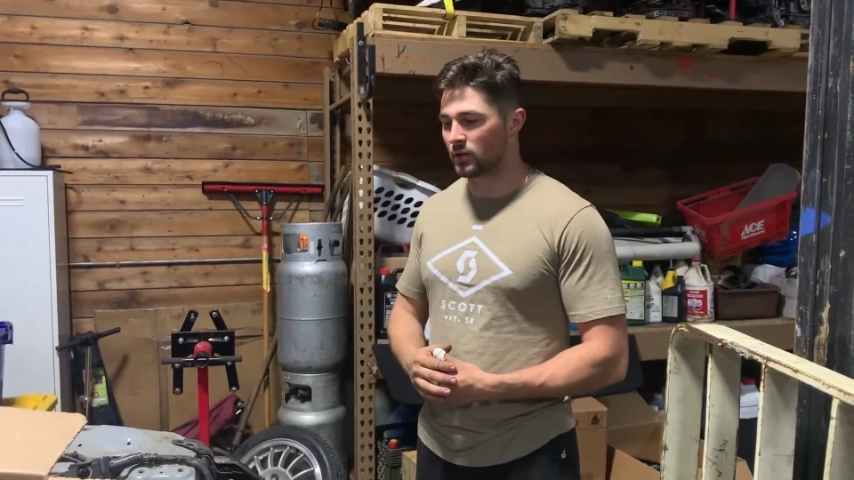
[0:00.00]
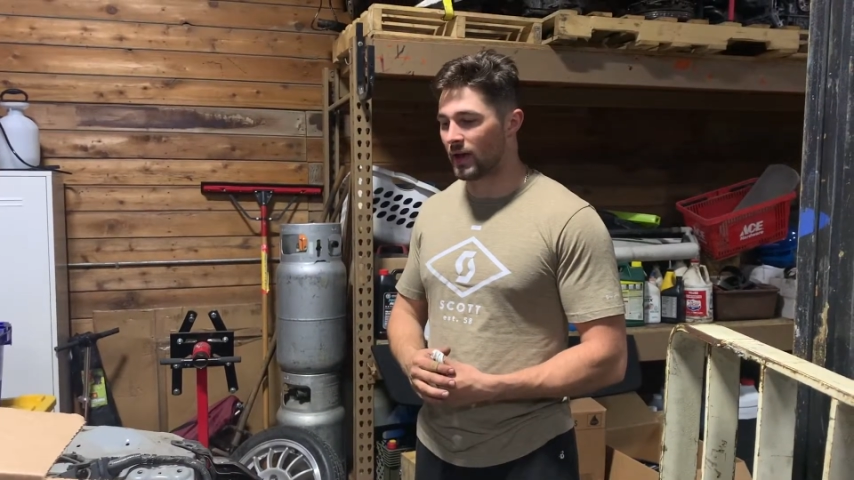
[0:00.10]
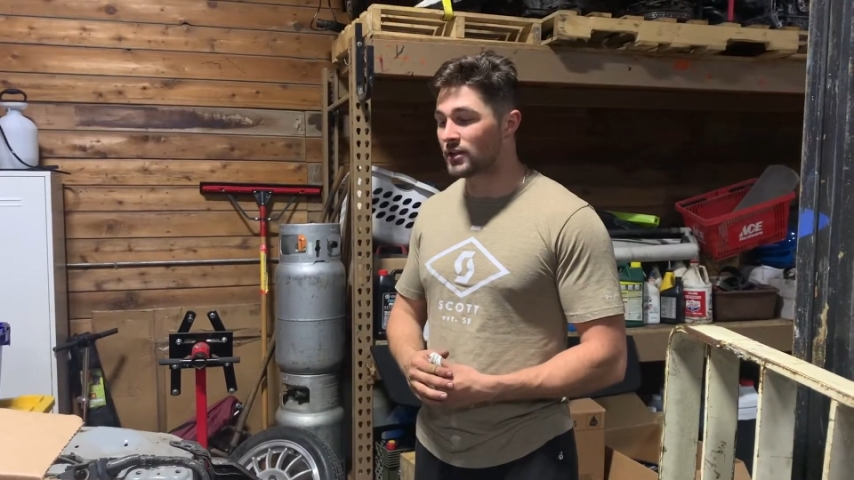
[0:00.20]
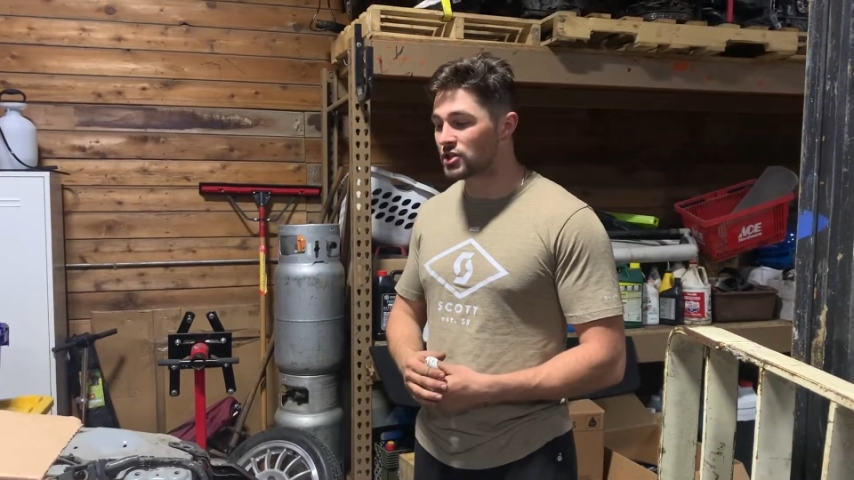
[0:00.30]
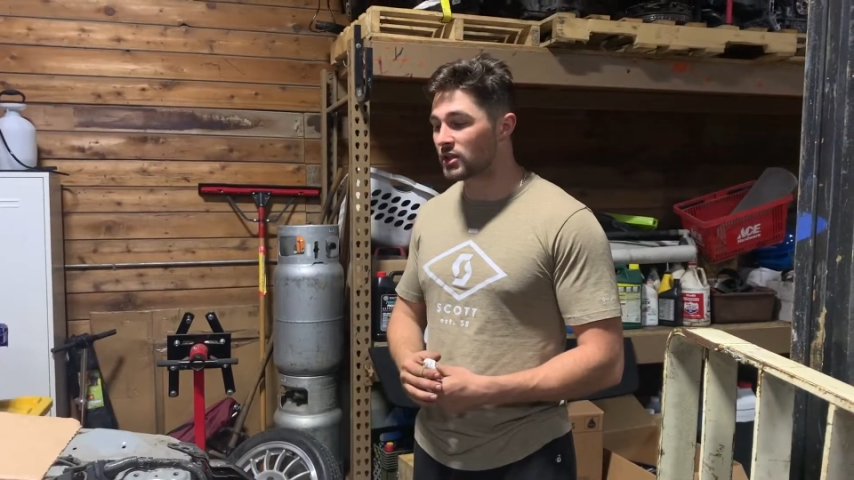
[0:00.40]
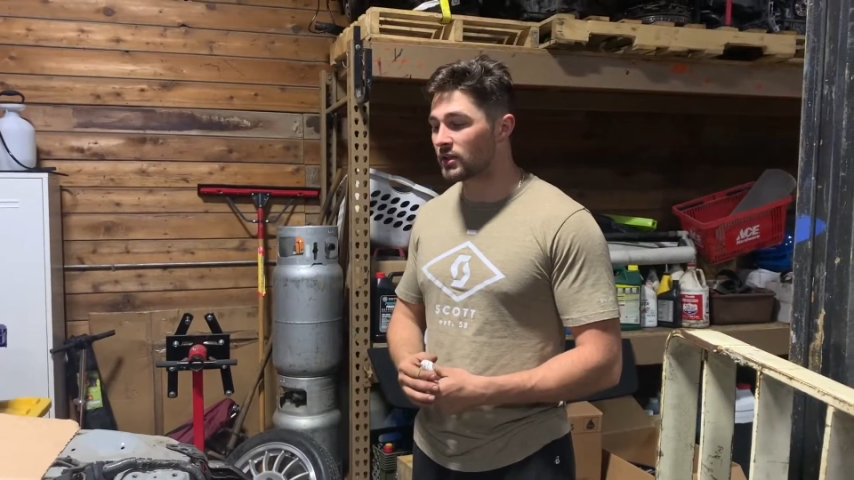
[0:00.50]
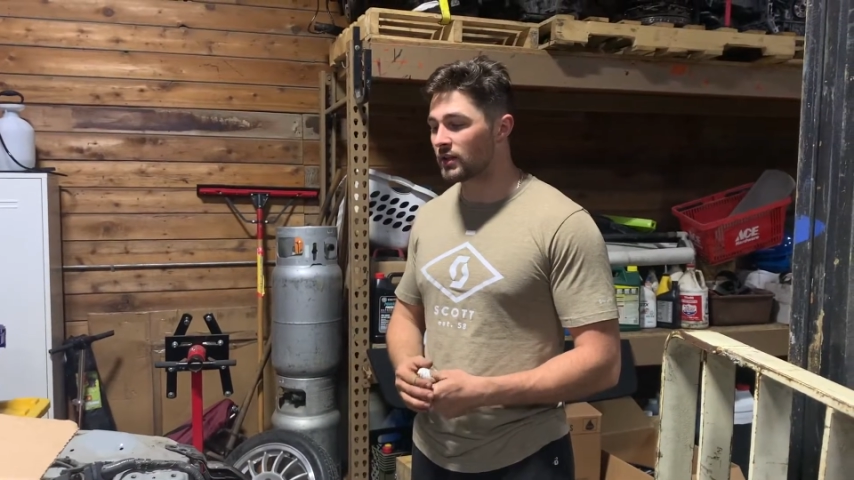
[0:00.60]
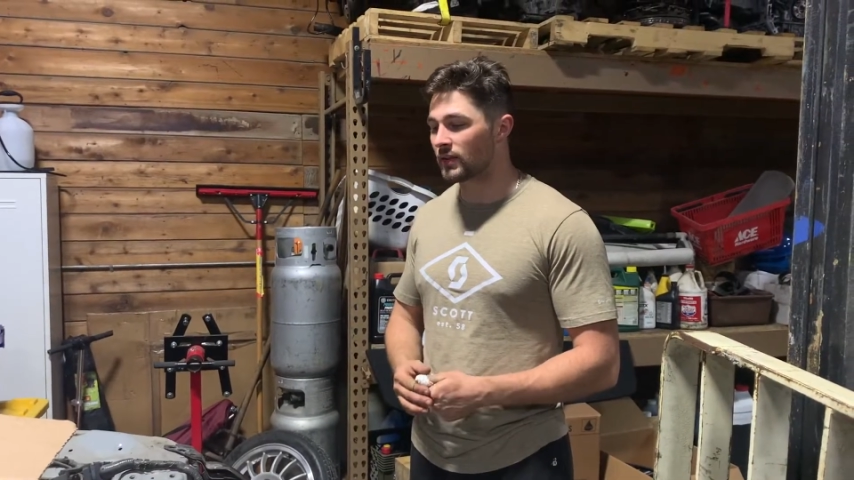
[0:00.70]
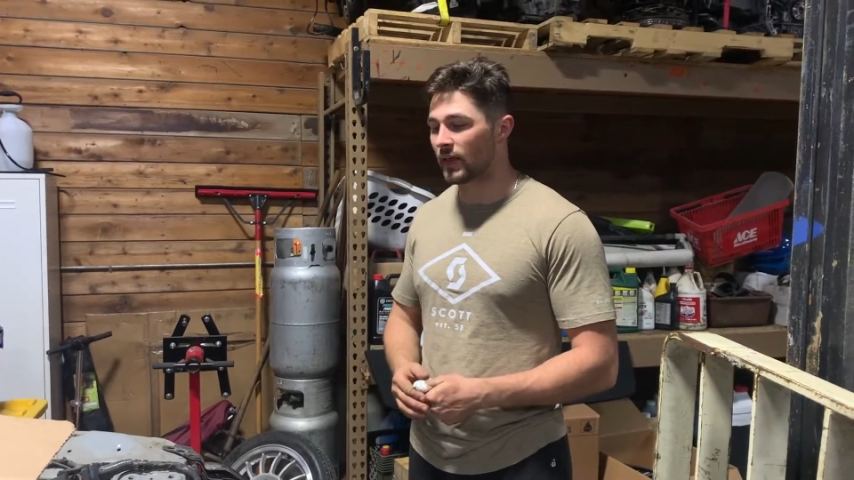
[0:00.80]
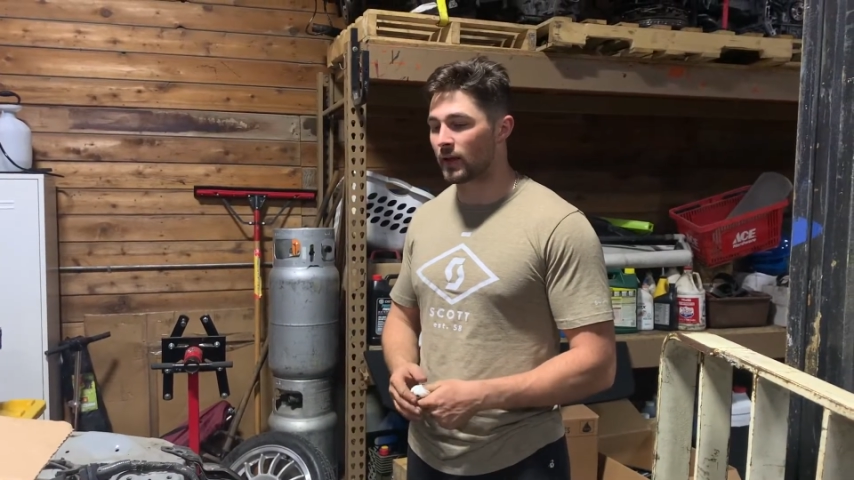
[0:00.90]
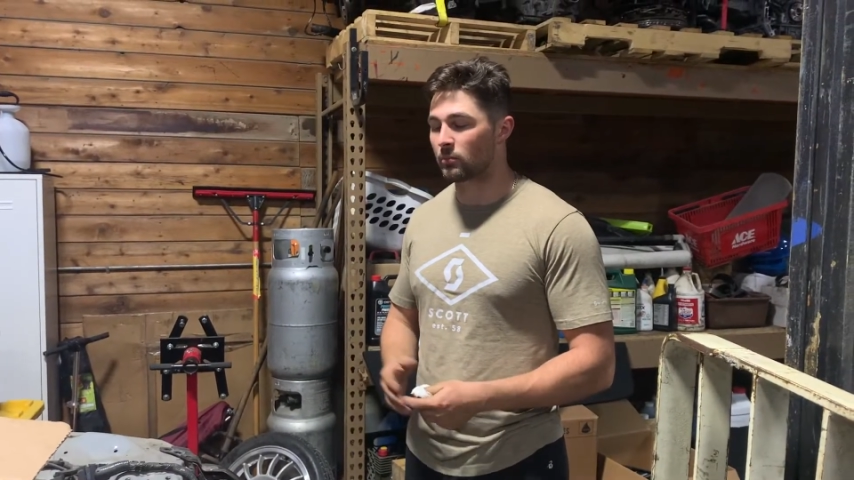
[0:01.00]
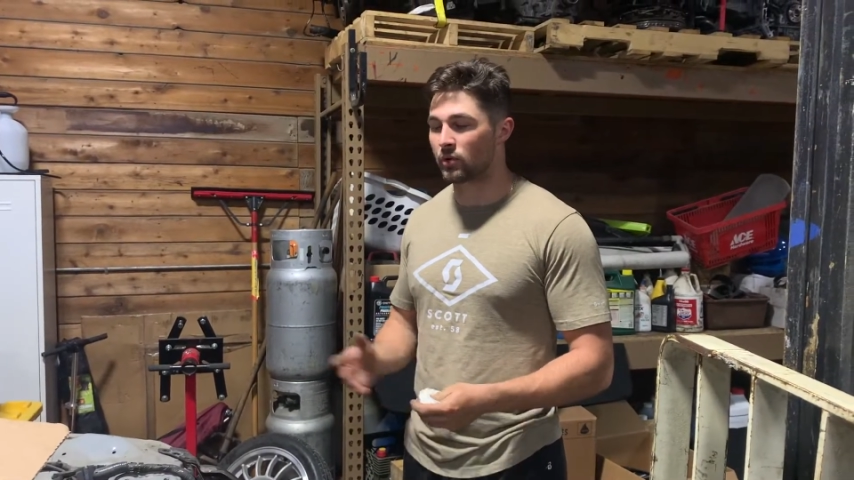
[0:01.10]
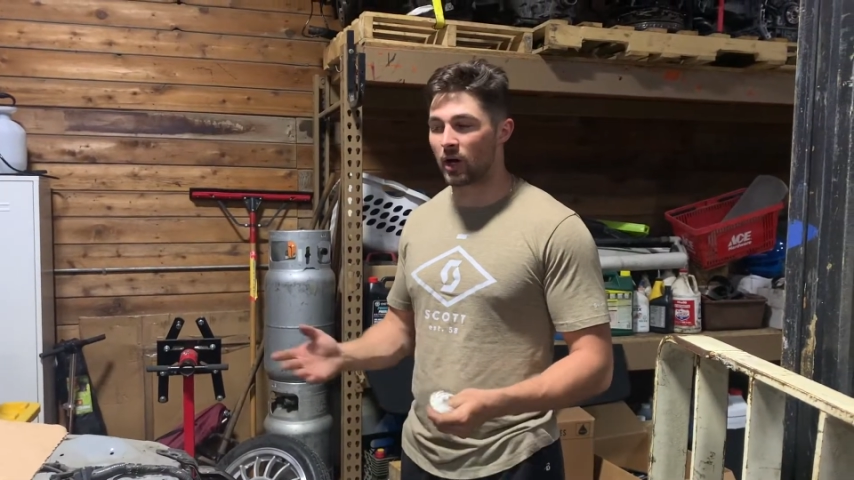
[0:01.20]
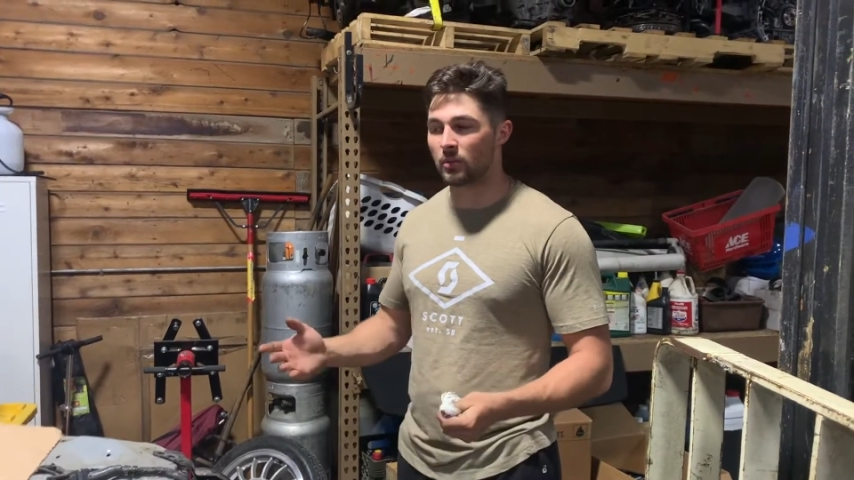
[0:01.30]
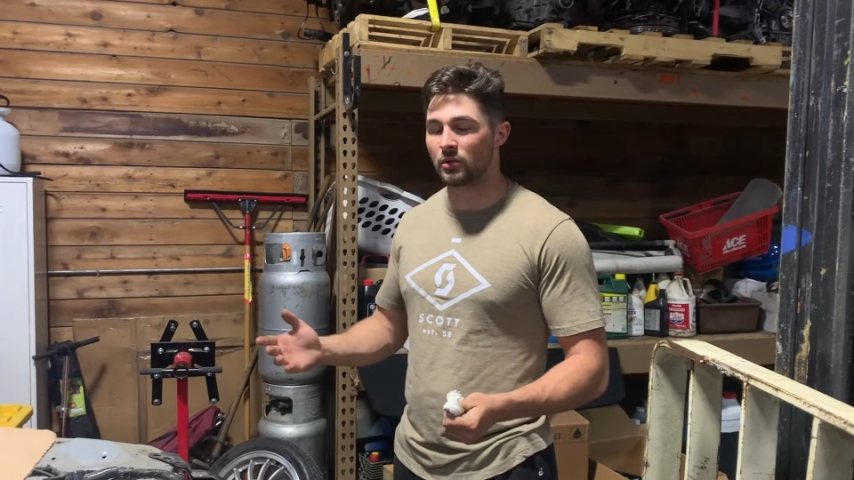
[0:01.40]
engine that probably